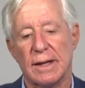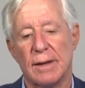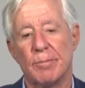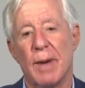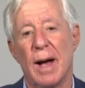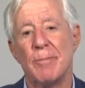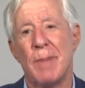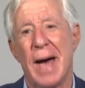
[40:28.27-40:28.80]

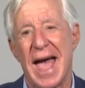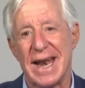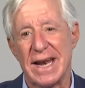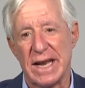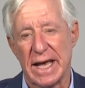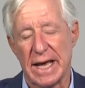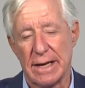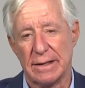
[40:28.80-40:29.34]
by
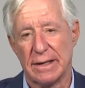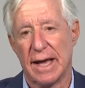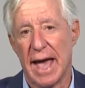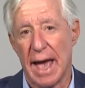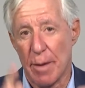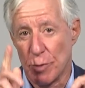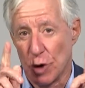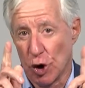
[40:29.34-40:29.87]
banding
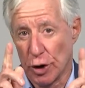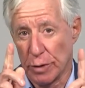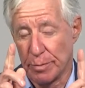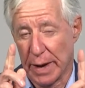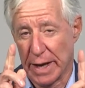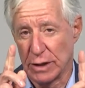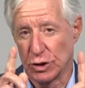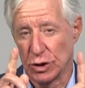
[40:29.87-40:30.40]
hemorrhoid
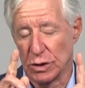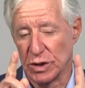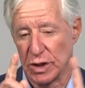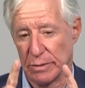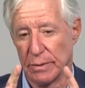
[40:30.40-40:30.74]
patients